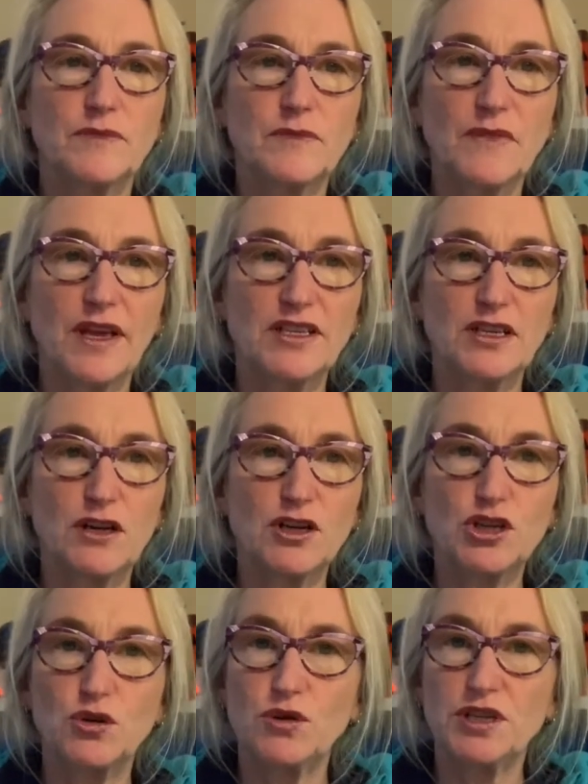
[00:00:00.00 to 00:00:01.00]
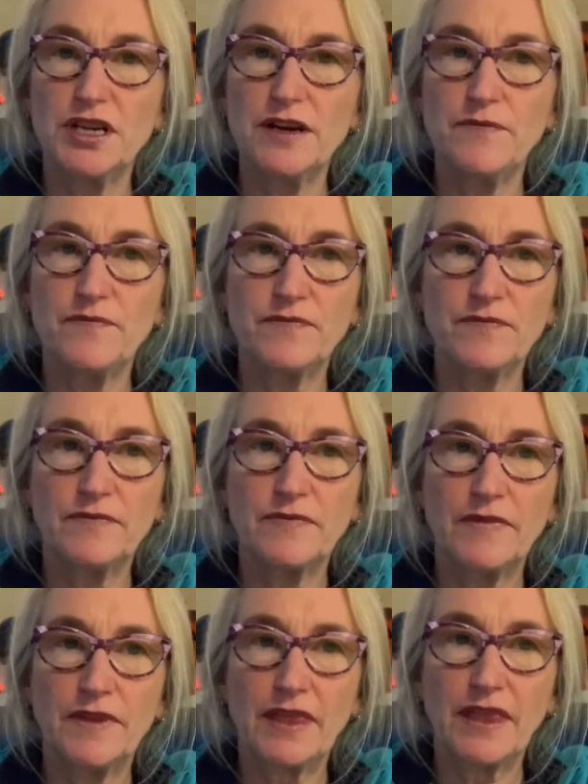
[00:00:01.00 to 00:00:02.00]
is a lot shorter
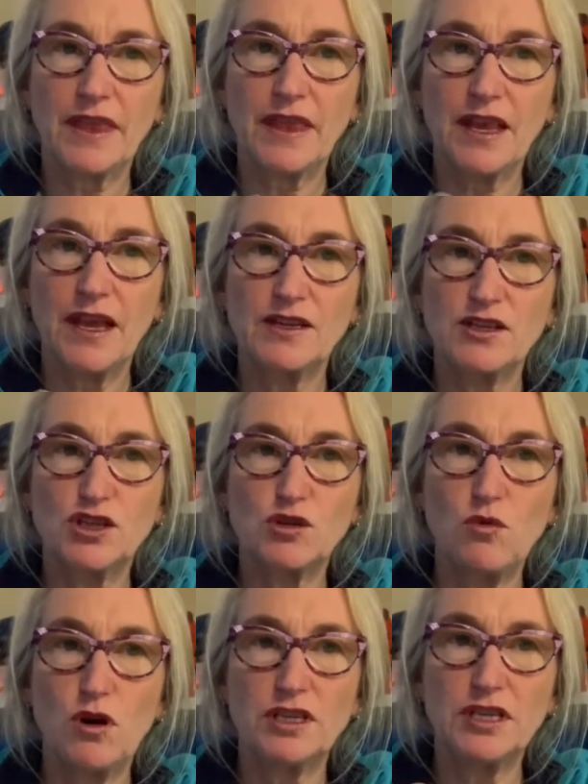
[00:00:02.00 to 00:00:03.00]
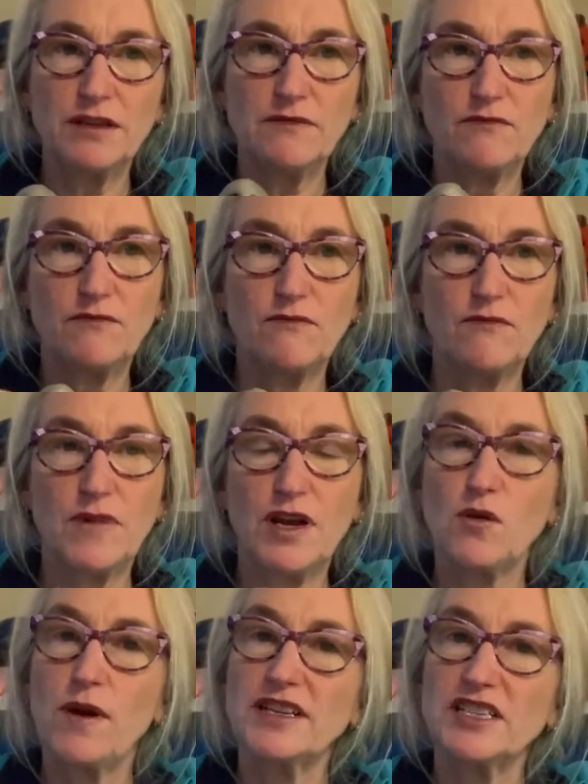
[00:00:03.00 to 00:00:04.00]
and squatter and
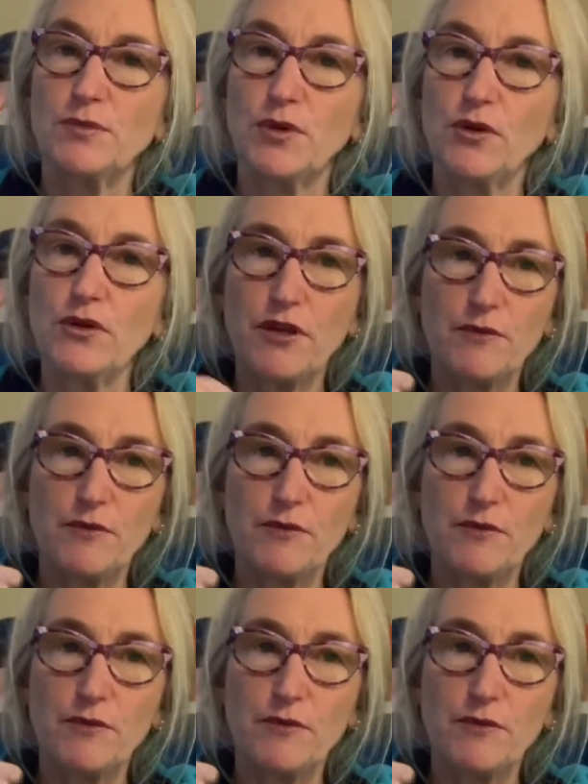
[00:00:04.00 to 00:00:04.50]
quite smooth.